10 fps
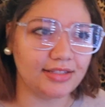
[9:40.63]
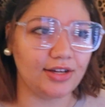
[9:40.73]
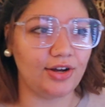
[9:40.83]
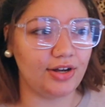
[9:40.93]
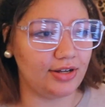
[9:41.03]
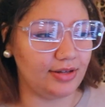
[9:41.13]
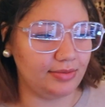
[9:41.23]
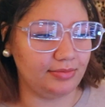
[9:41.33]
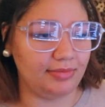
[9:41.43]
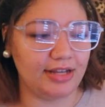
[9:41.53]
the
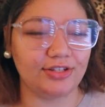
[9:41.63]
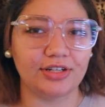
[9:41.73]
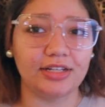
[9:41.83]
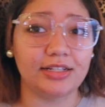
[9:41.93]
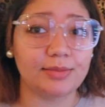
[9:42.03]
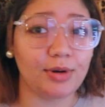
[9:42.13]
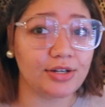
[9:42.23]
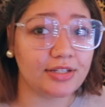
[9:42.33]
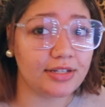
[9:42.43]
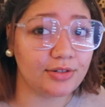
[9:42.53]
Master Cleanse
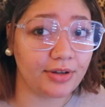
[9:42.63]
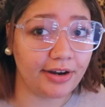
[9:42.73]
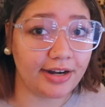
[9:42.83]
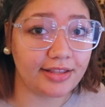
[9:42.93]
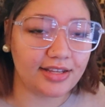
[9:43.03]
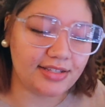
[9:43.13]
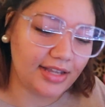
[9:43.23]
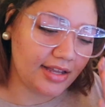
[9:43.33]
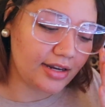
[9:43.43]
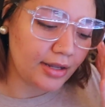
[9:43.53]
person who created this
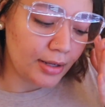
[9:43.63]
said.